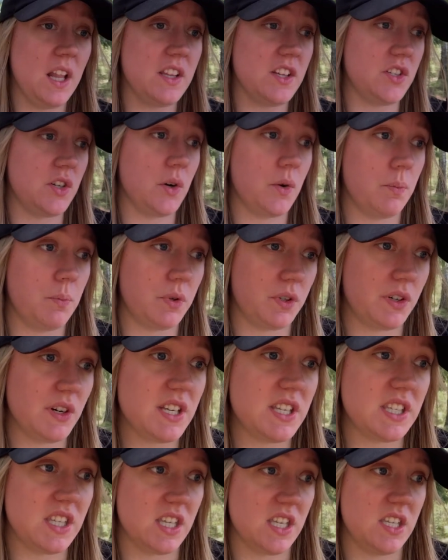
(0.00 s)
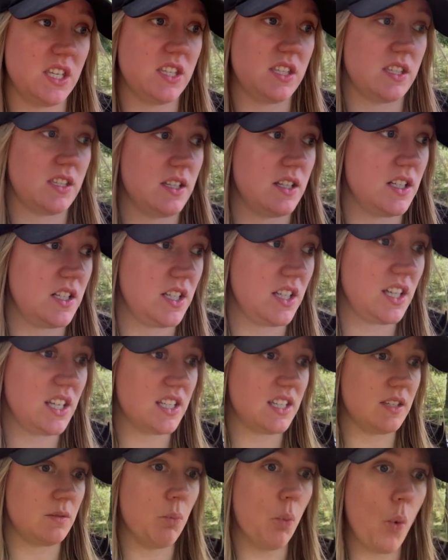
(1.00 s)
the show progresses, she
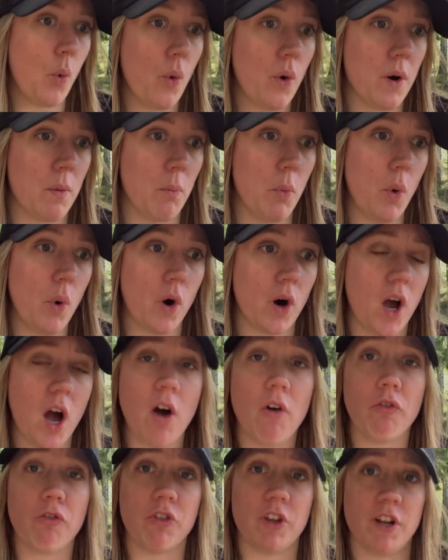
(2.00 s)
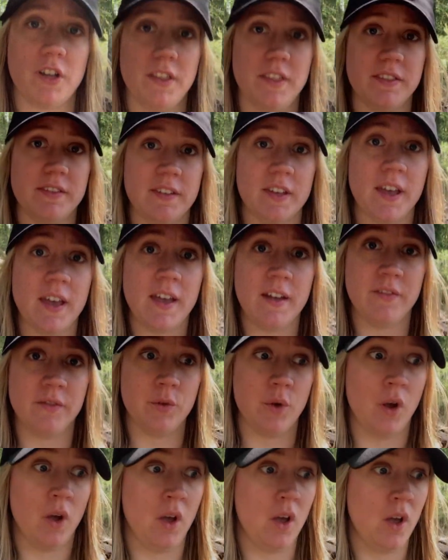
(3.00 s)
gets more and more confident and,